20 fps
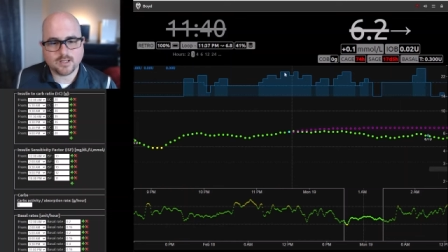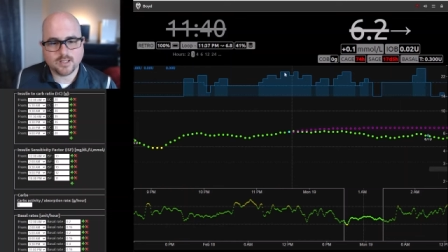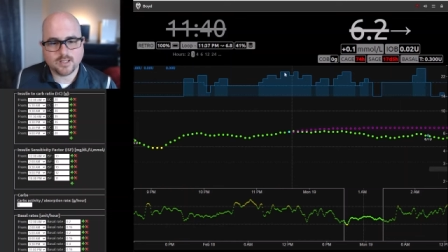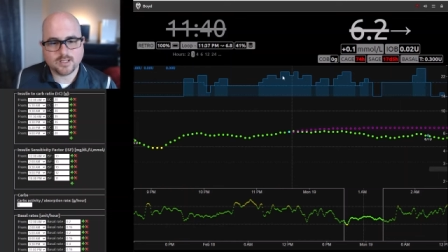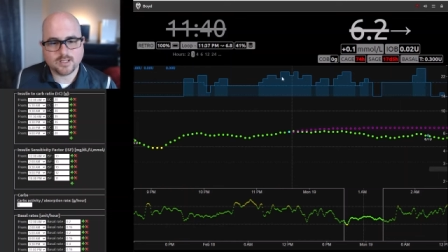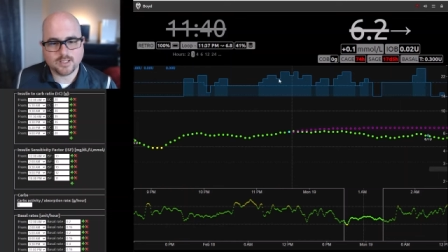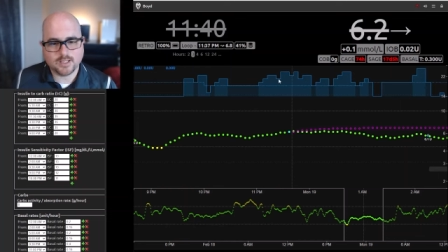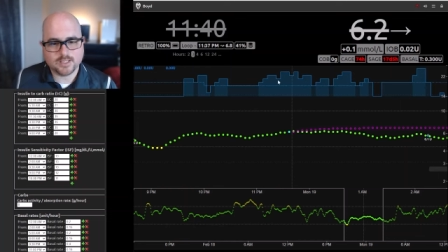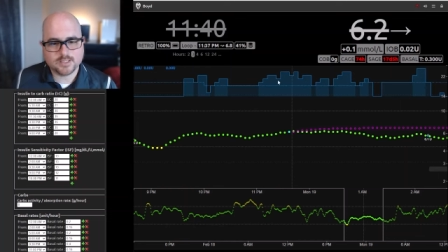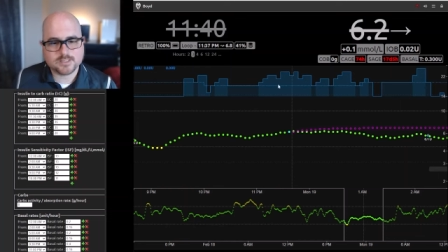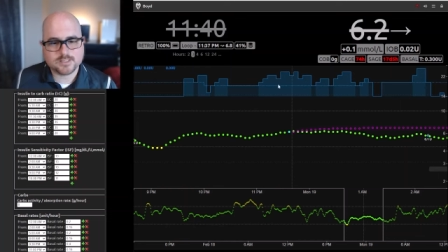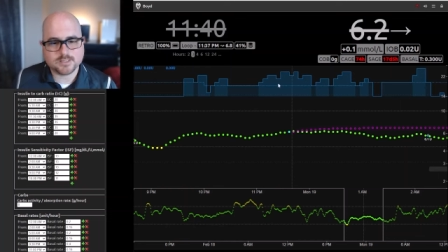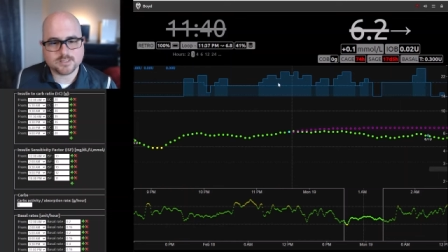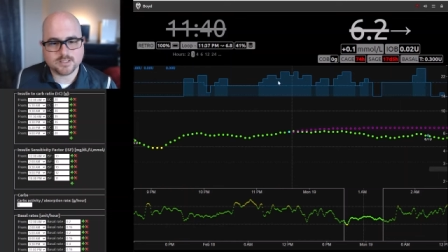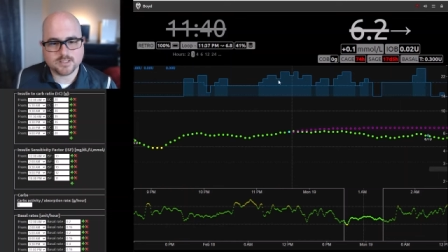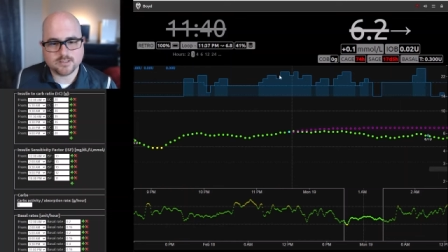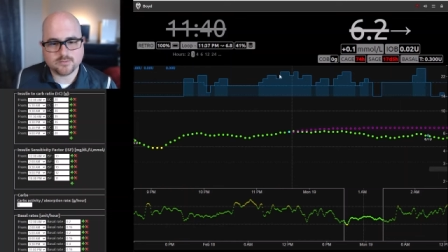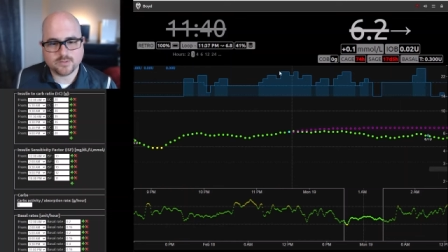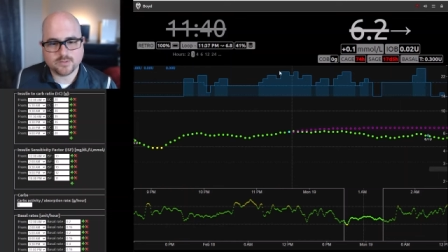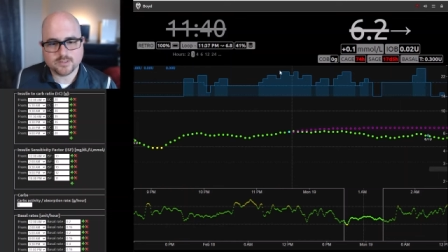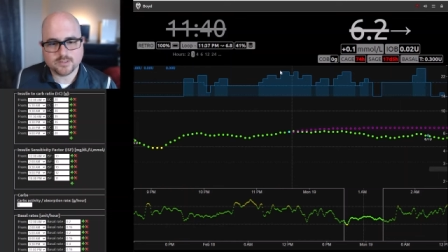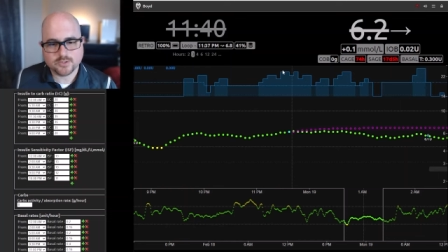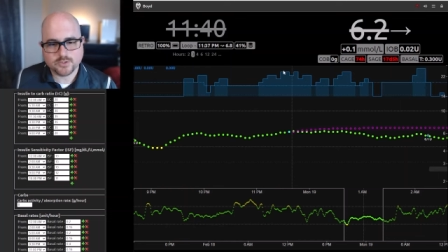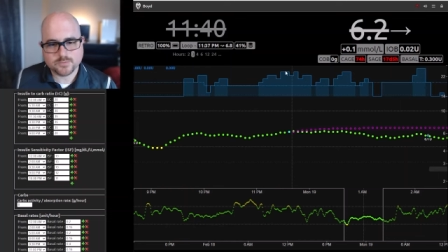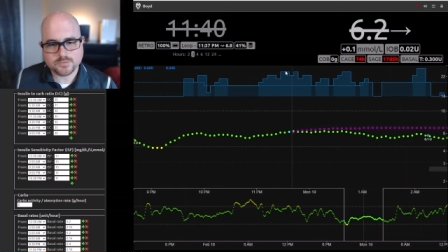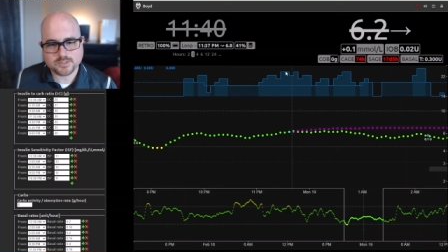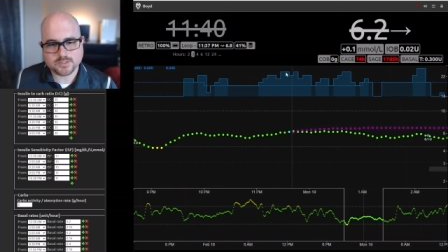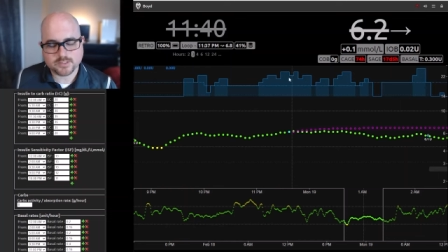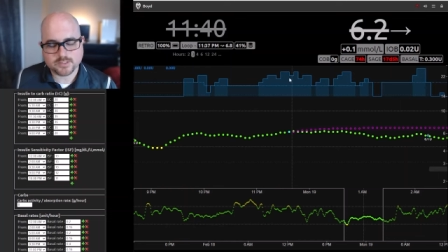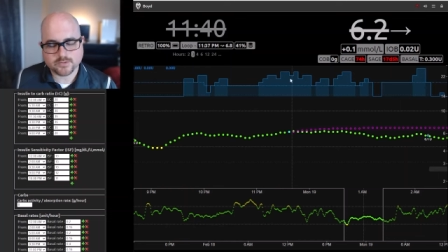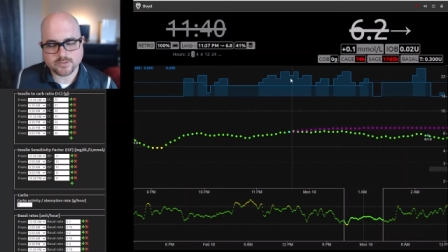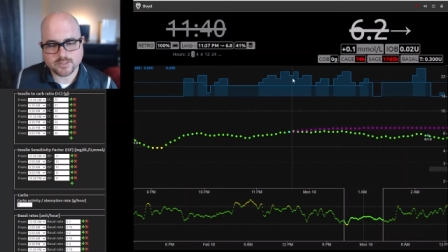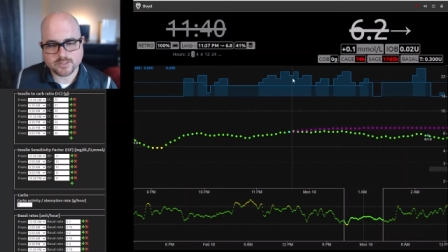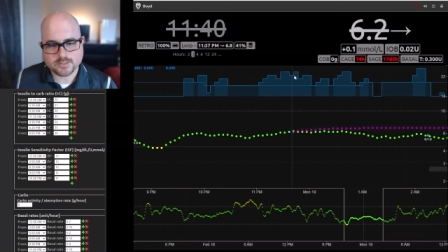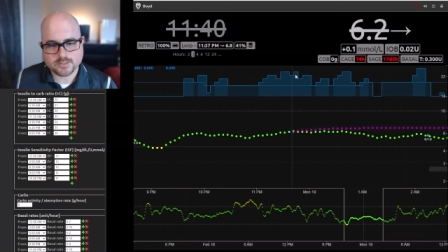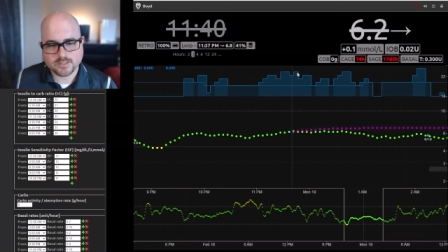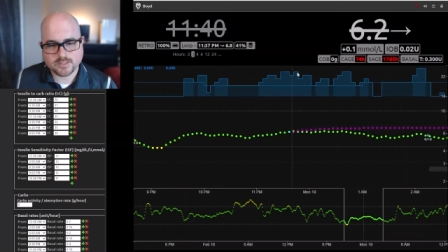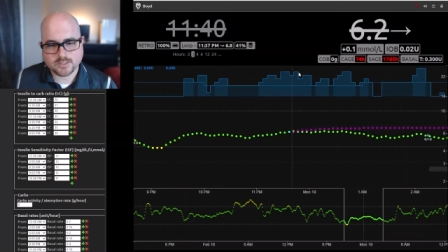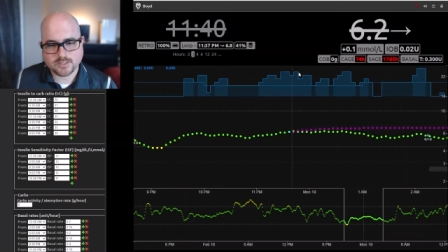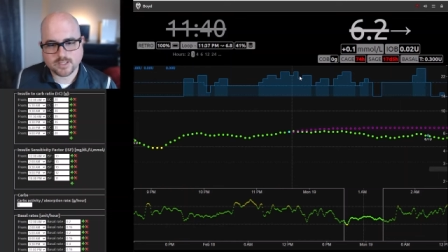any insulin when loops
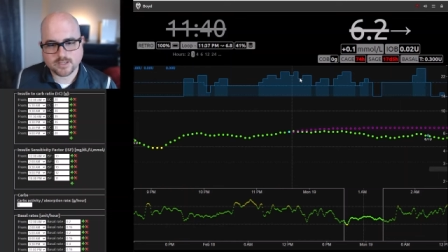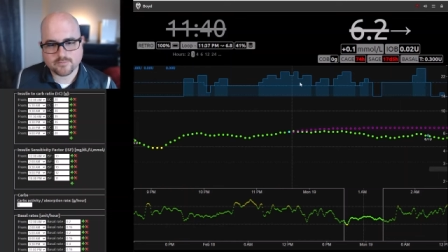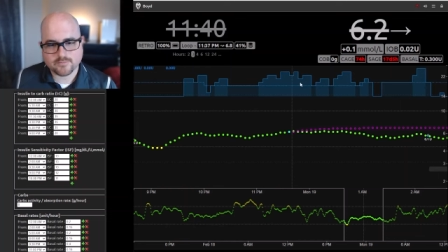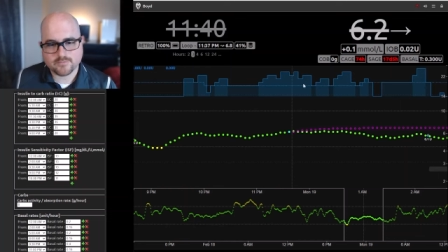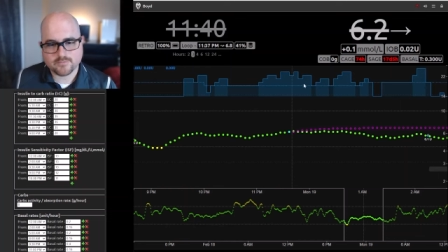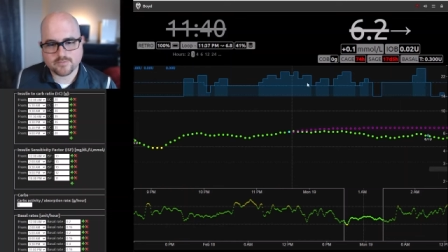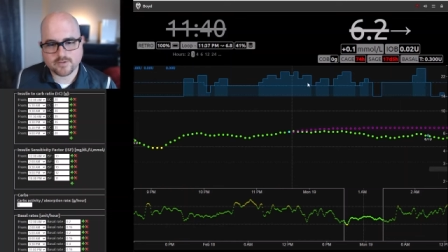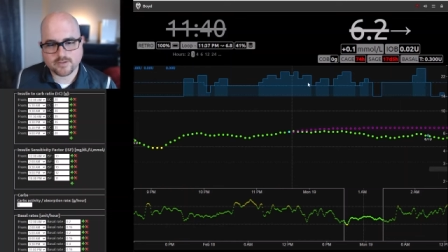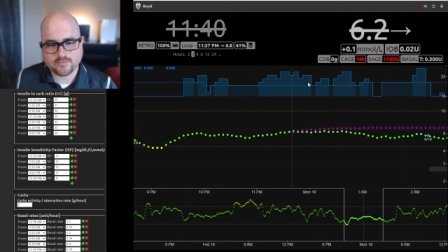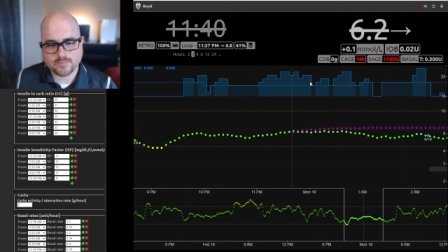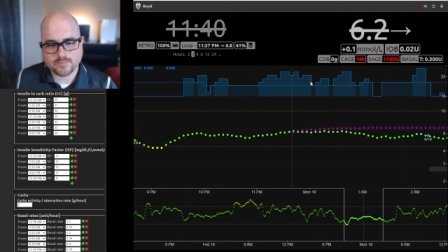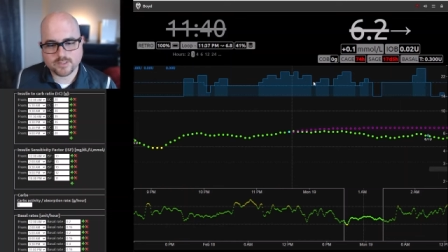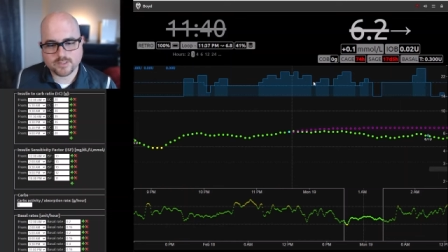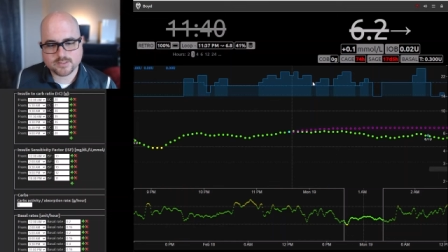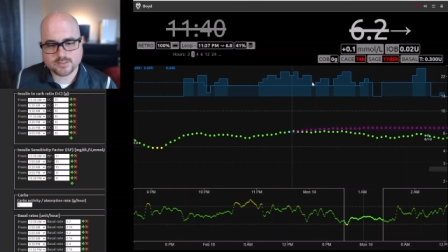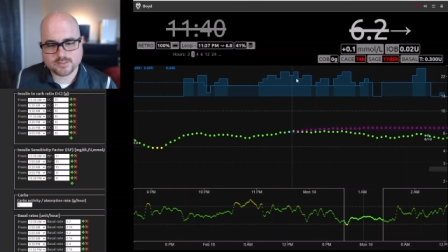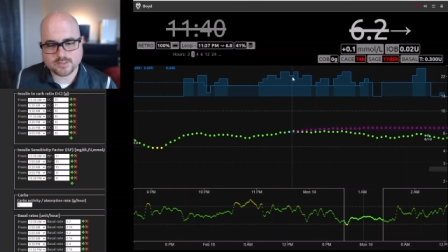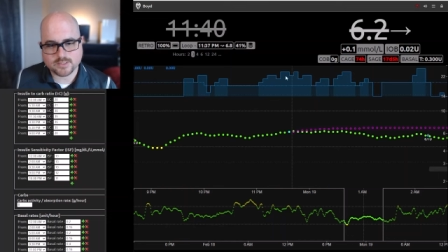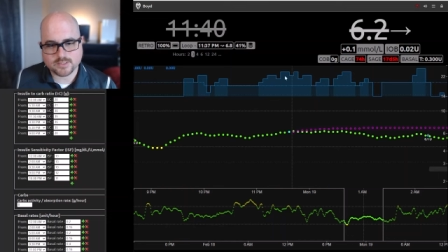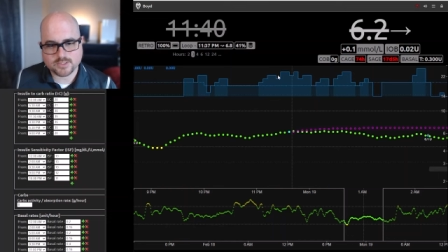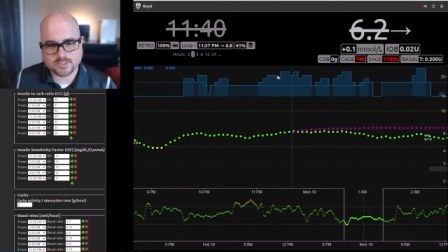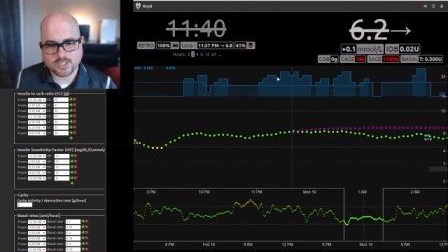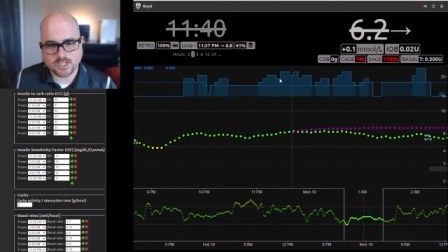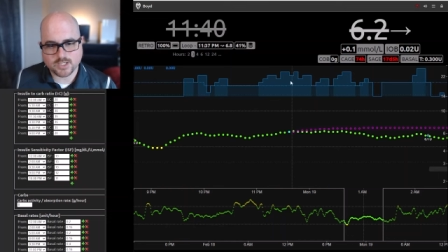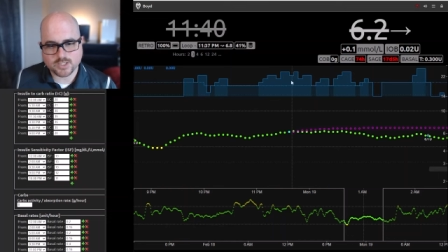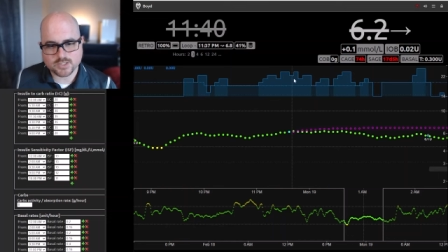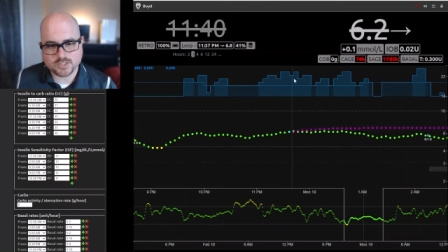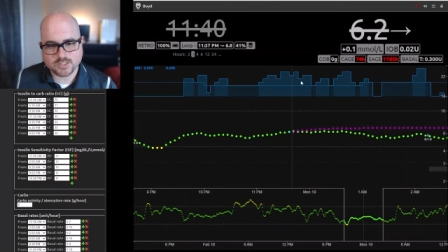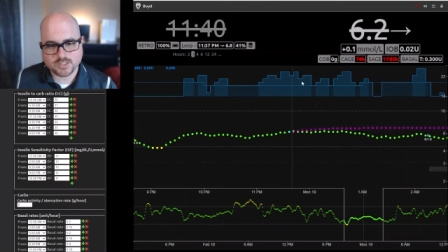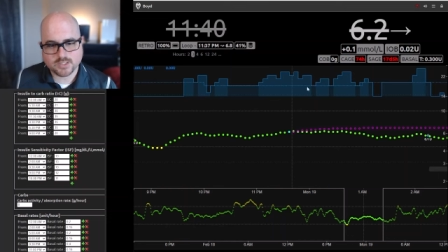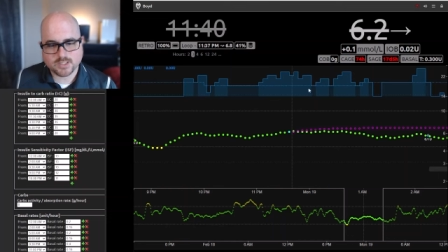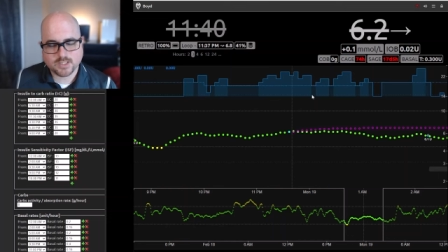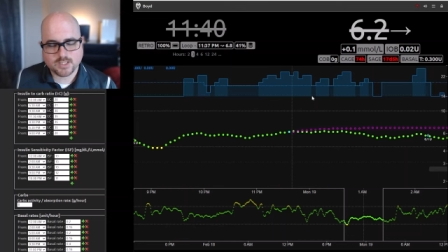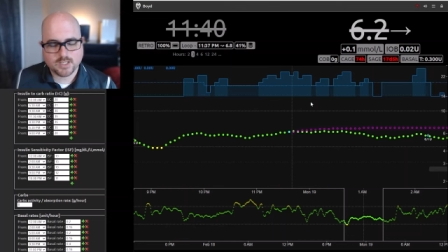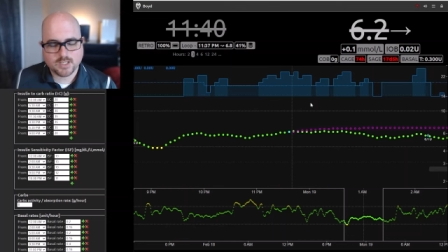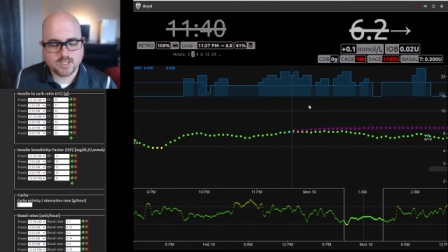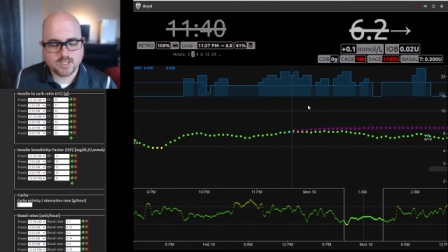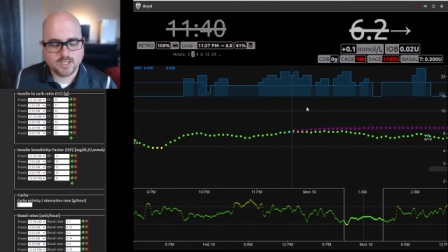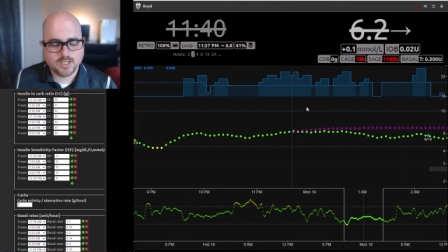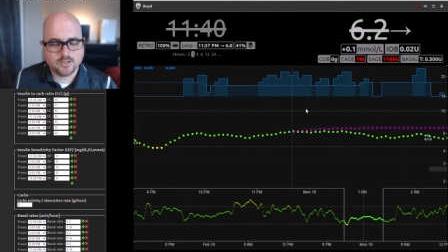increasing every five minutes and changing
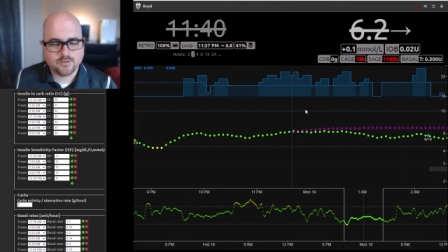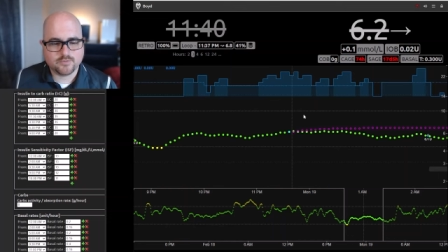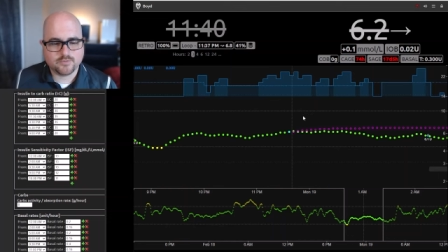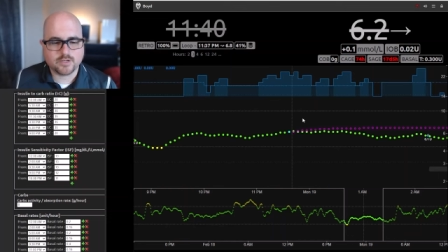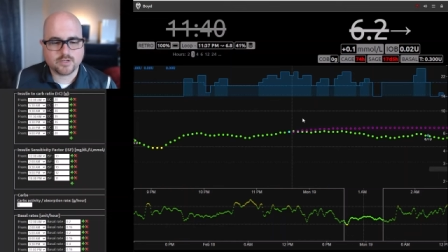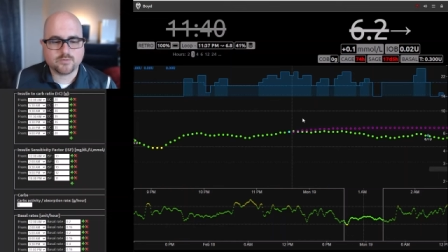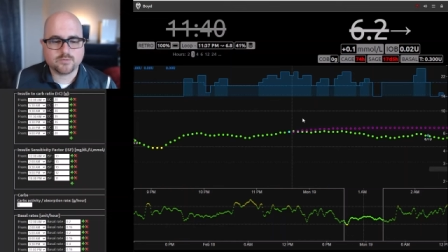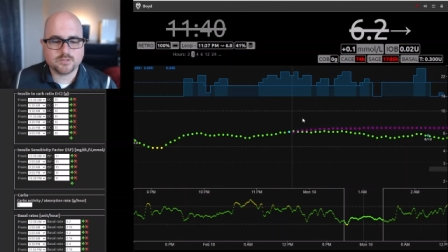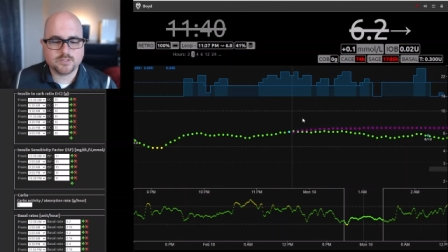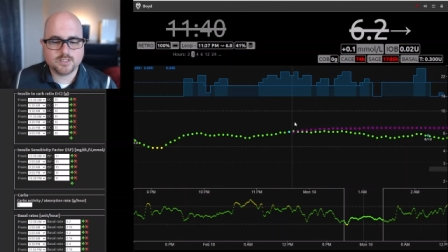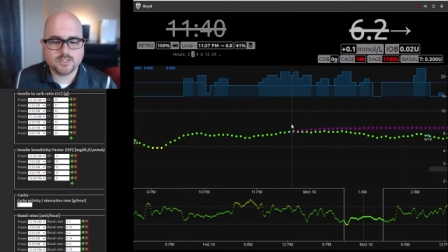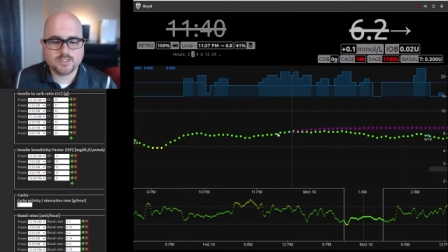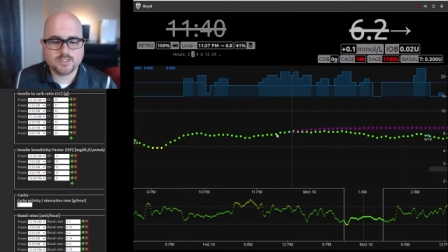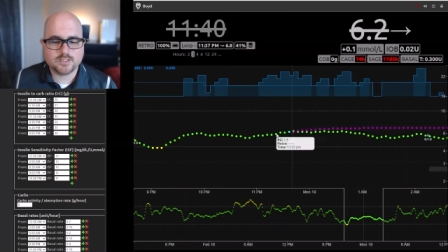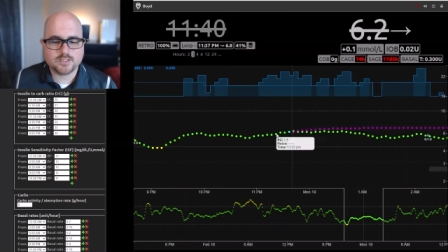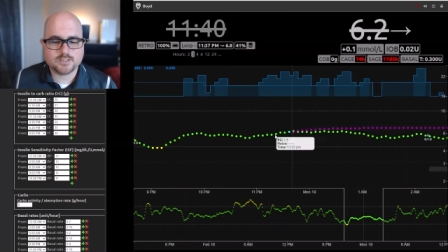frequently.